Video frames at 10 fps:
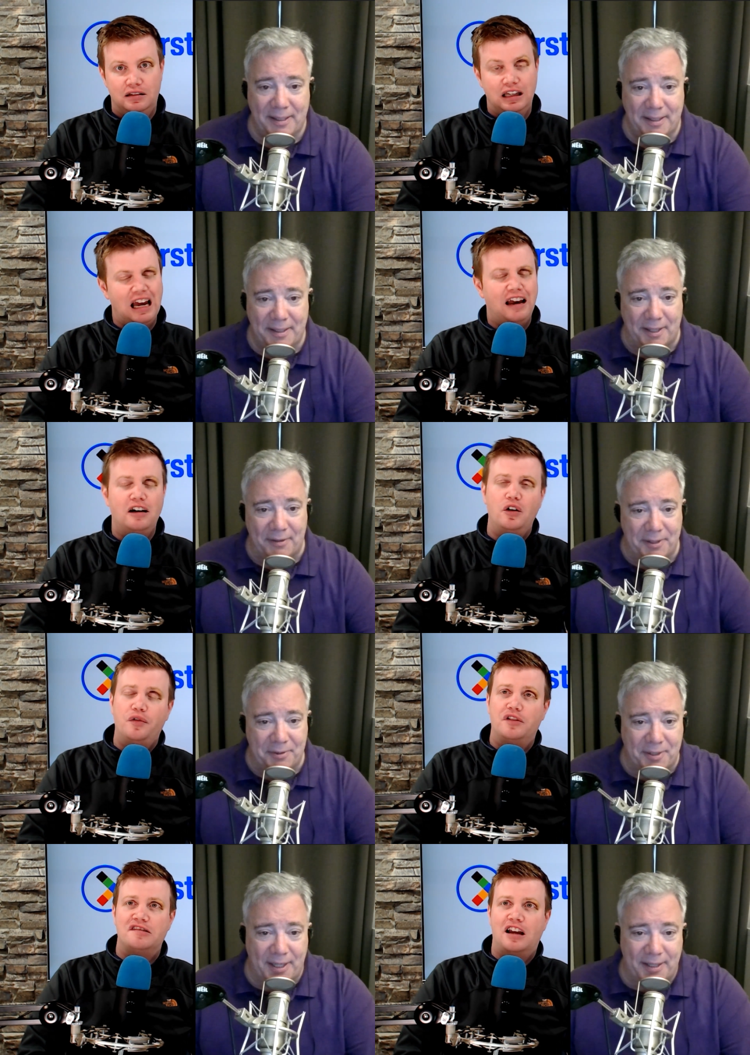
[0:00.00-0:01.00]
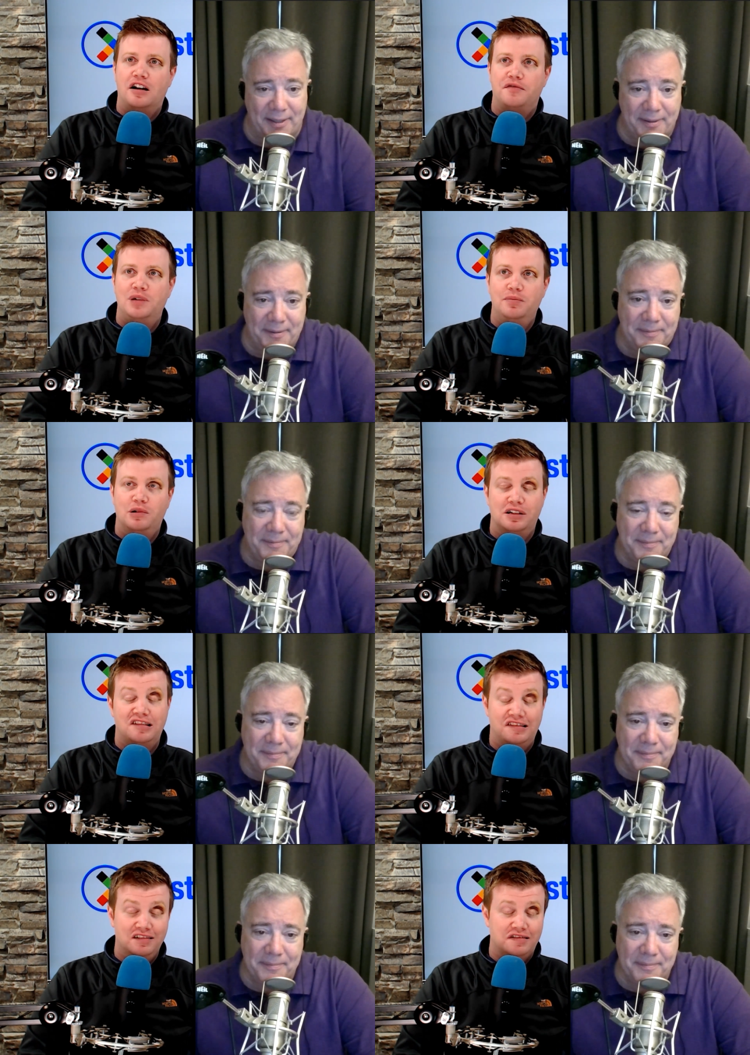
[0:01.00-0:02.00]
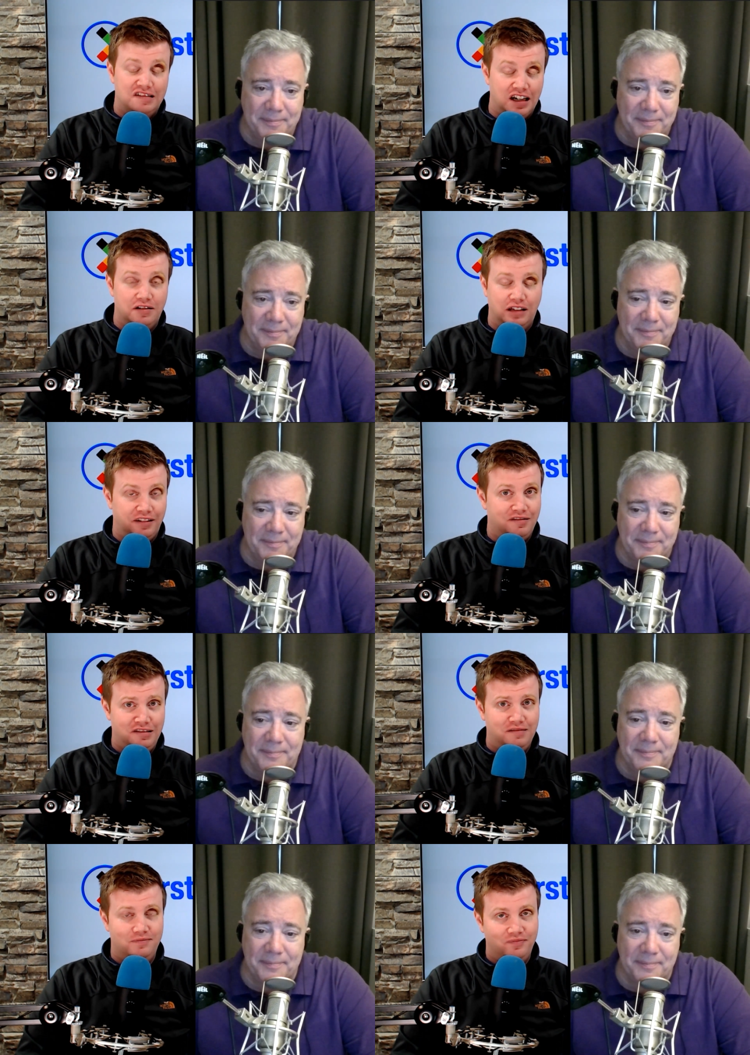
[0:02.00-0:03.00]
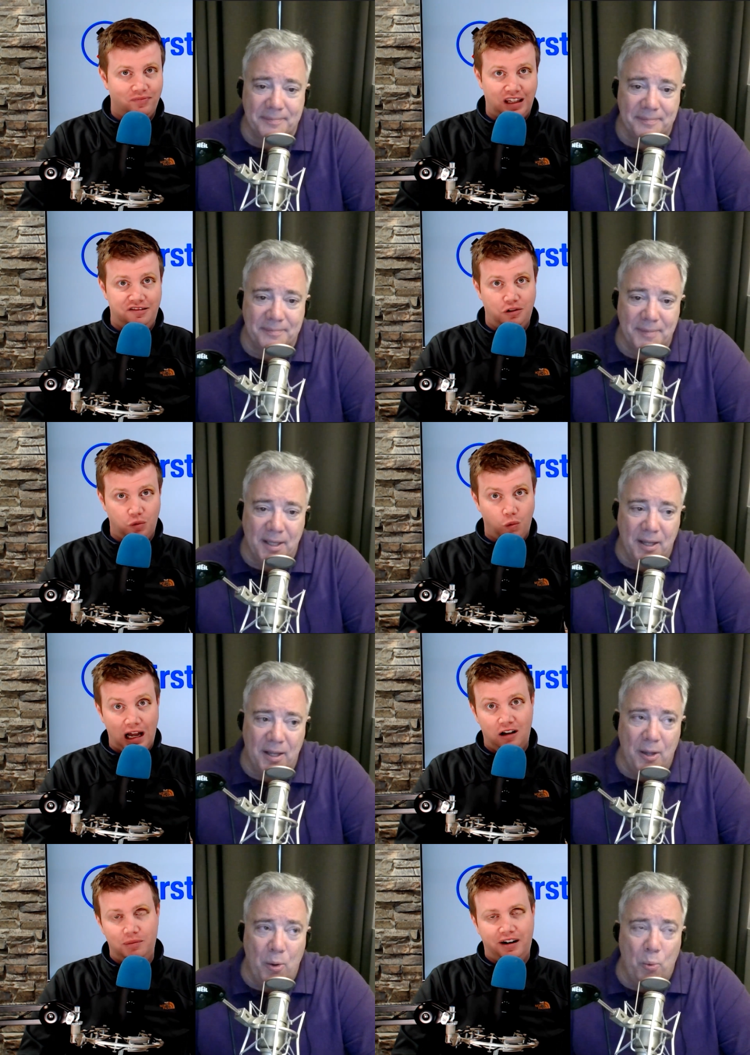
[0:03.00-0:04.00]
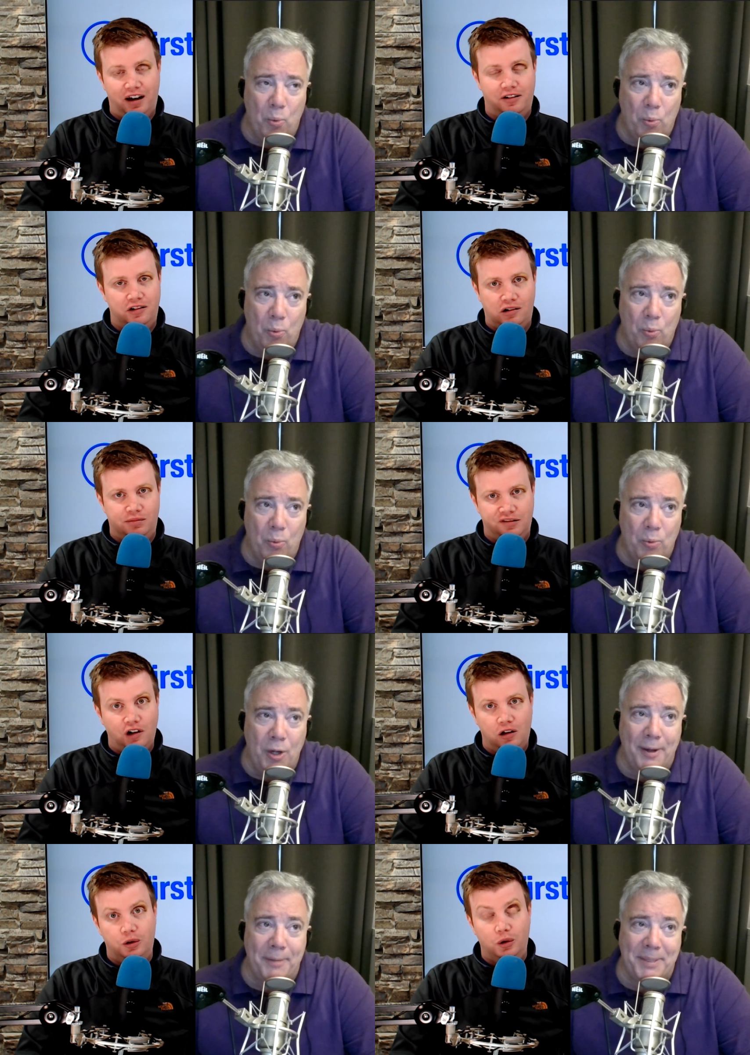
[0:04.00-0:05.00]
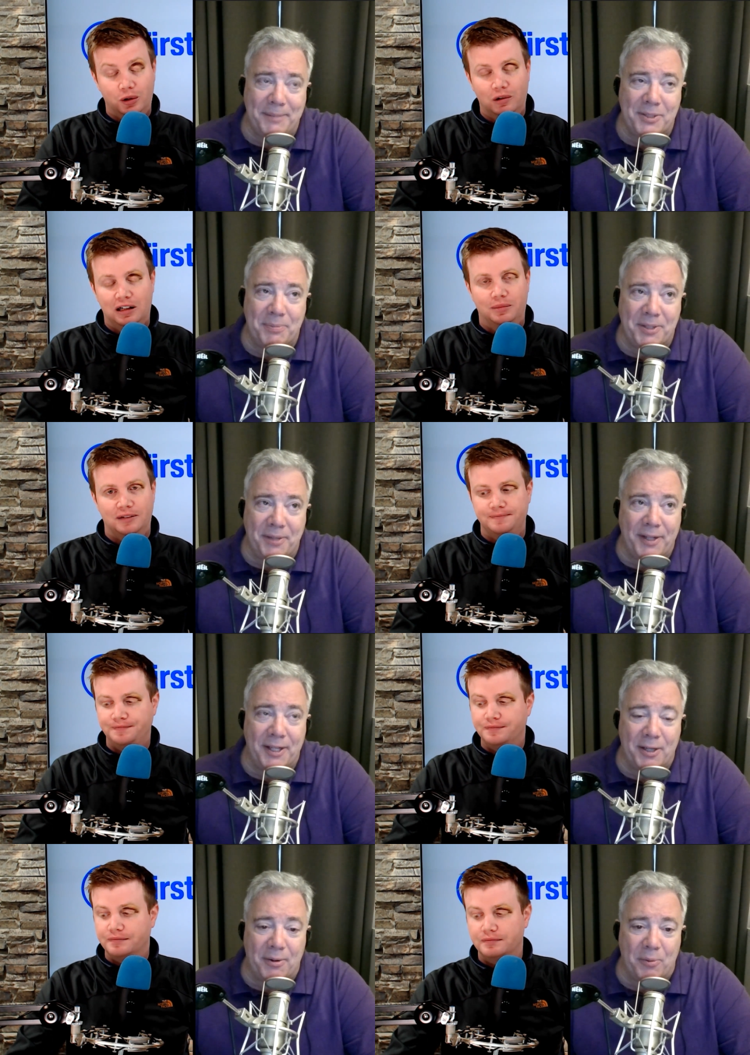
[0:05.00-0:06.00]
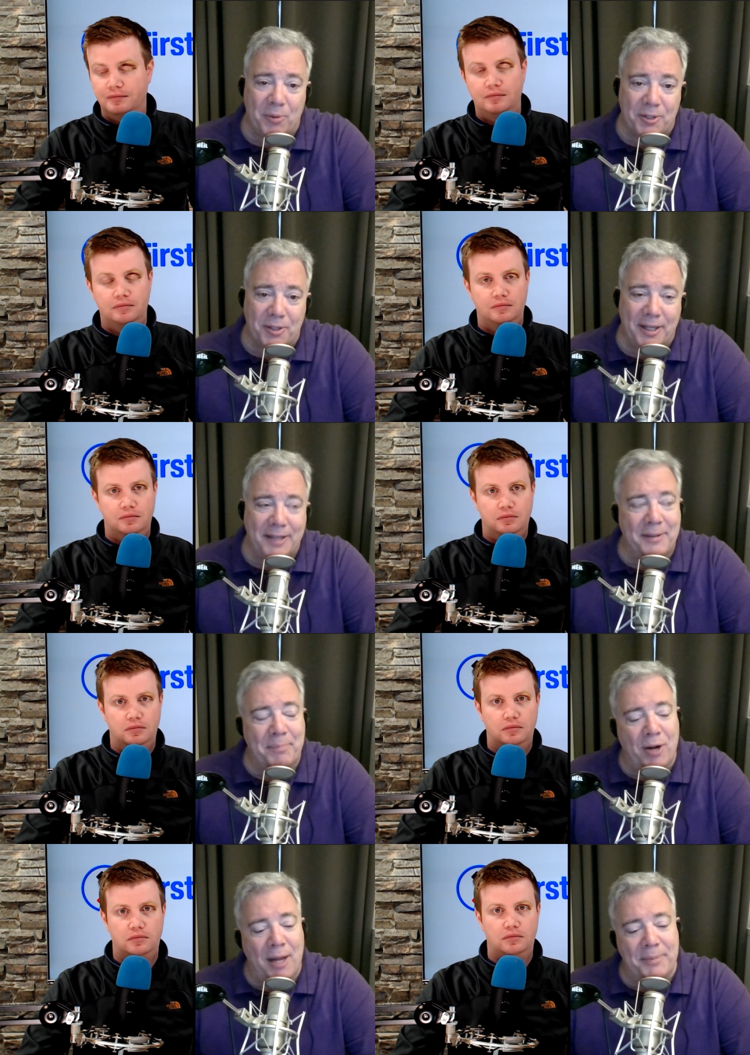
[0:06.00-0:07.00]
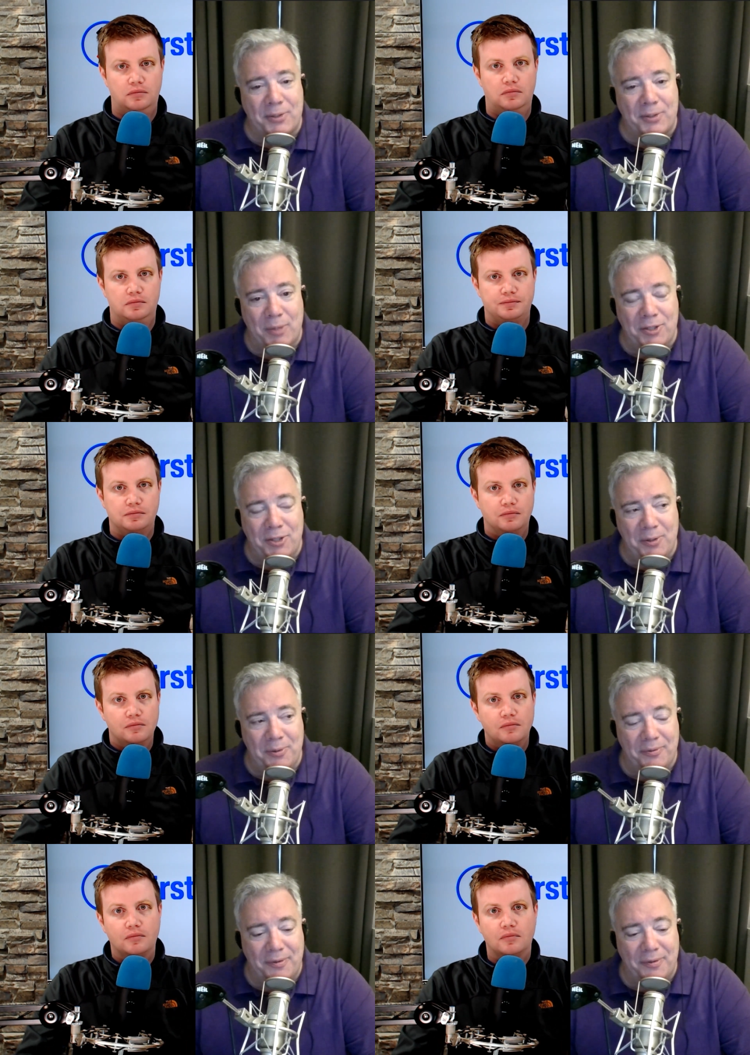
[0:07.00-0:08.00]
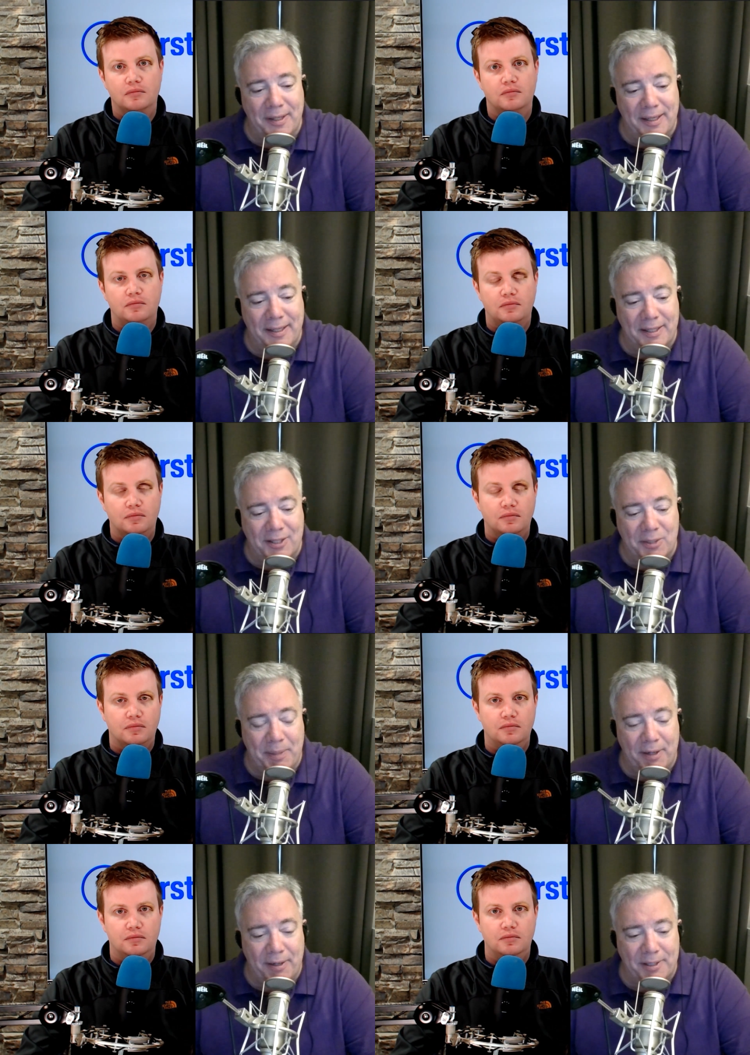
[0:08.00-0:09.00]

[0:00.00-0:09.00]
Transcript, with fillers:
Speaker 1: I don't know if there's not enough people because it still sell. It's it sold well, but not in terms of no, Call of Duty well. Specifically,
Speaker 2: but... they go into Warzone. Like the problem is once you've uh, experienced